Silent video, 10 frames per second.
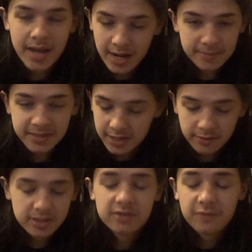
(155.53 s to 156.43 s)
Adam
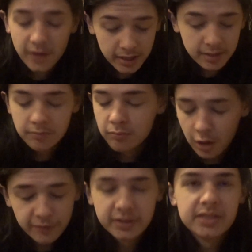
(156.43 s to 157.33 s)
Sandler is fucking
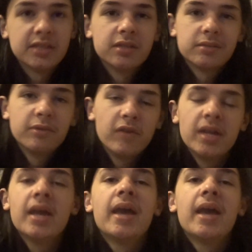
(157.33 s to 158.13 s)
marvelous in this movie.